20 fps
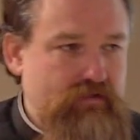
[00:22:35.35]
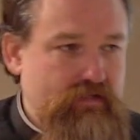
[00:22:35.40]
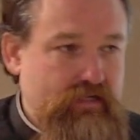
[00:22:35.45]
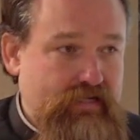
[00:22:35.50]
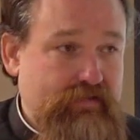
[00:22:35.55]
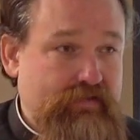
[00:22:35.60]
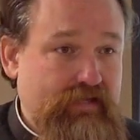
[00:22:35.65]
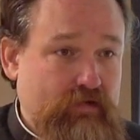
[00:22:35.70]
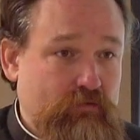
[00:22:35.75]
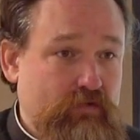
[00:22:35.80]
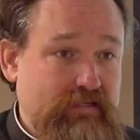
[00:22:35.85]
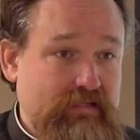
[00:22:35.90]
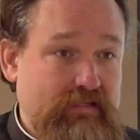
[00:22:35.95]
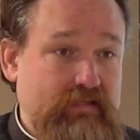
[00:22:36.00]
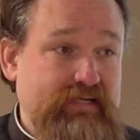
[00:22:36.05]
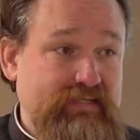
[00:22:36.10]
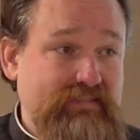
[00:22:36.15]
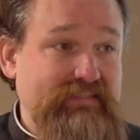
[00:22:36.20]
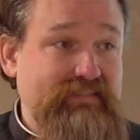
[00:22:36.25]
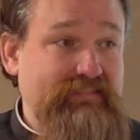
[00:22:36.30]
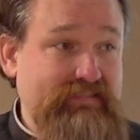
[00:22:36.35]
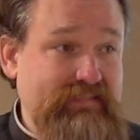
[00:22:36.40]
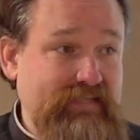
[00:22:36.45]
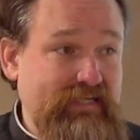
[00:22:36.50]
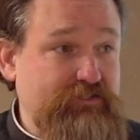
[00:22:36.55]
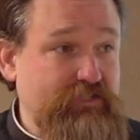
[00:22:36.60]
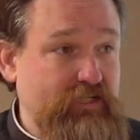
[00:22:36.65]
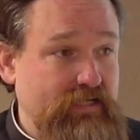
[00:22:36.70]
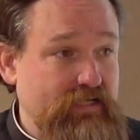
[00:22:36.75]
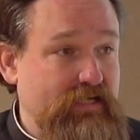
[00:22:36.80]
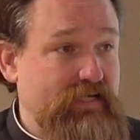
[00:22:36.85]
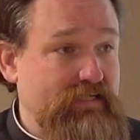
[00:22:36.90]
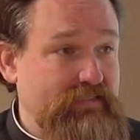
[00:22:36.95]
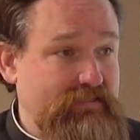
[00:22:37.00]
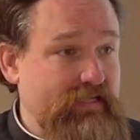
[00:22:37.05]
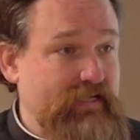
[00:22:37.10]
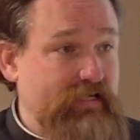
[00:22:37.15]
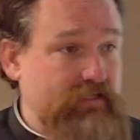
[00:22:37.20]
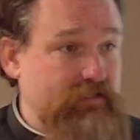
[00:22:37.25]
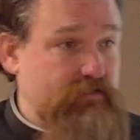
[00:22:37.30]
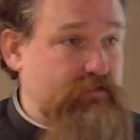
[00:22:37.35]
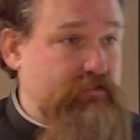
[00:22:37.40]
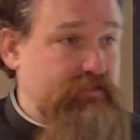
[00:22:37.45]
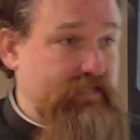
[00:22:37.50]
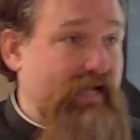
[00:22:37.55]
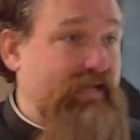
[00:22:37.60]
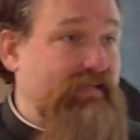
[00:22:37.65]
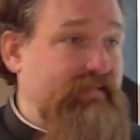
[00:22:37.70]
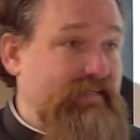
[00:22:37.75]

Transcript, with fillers: And I think one of the things he's teaching us is yeah,